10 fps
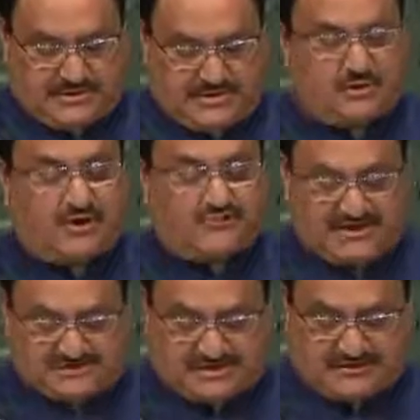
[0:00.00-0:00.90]
The number
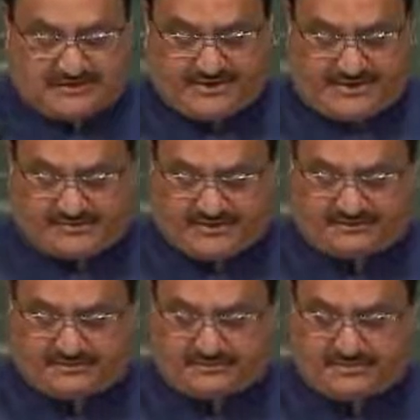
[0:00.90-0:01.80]
of
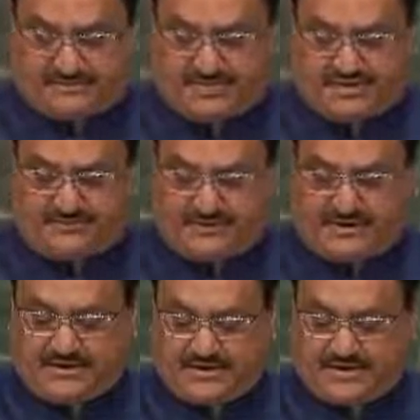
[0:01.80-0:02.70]
HIV-affected people
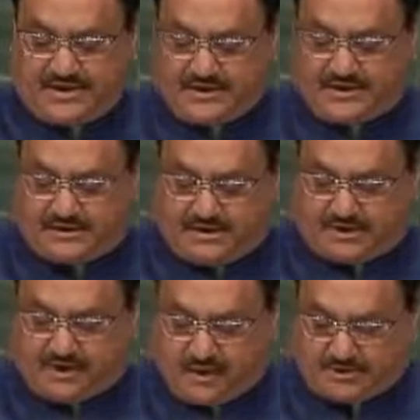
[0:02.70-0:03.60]
living
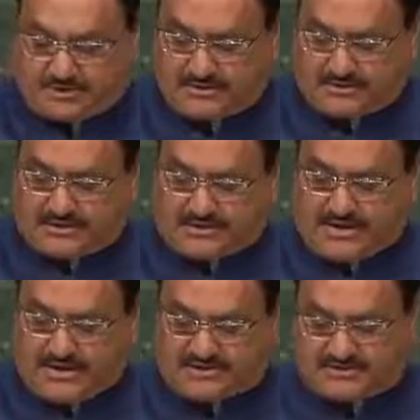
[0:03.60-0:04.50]
on
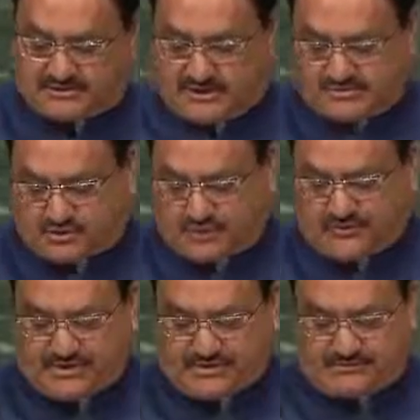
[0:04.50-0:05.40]

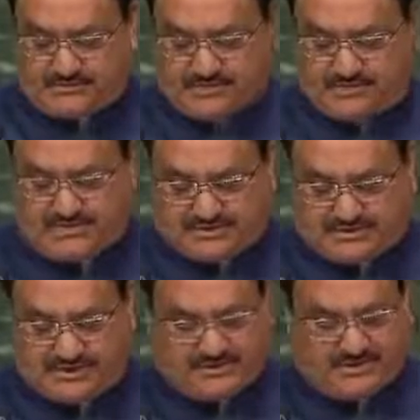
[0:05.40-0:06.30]
antiretroviral
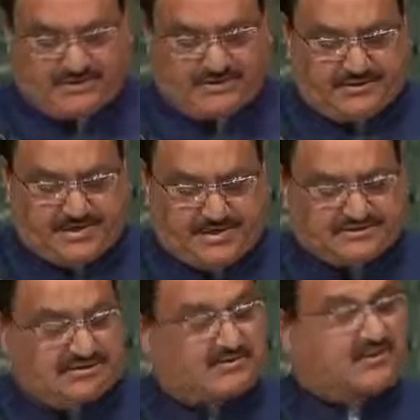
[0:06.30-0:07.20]
therapy
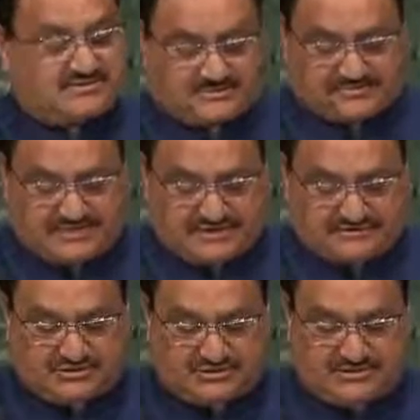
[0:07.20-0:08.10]
has increased
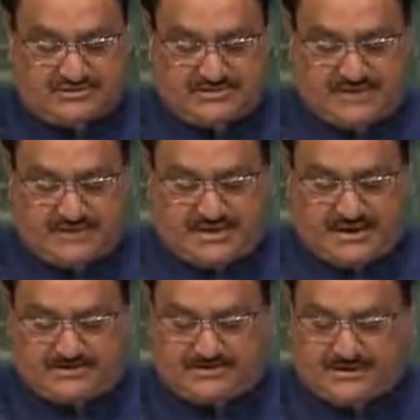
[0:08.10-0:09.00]
substantially,
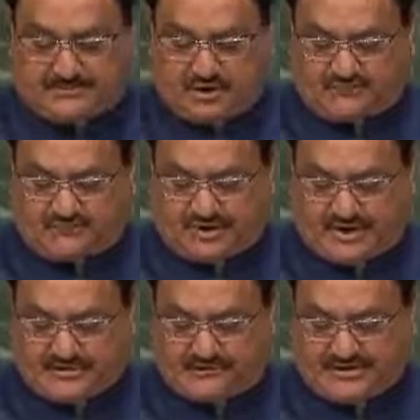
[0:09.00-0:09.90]
and the number of
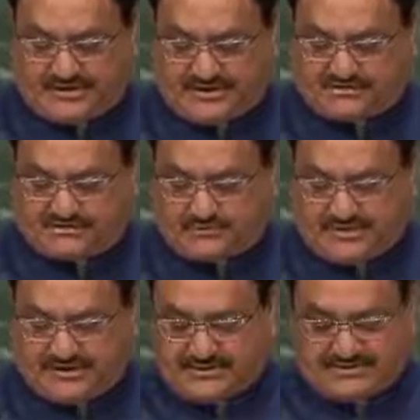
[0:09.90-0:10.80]
annual
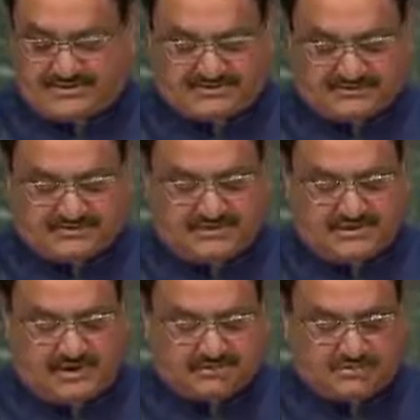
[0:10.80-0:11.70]
AIDS-related deaths
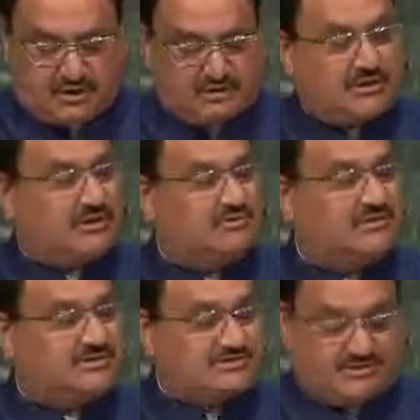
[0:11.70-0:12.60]
has gone
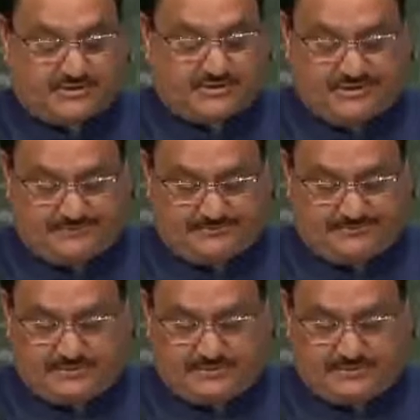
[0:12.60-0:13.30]
down considerably.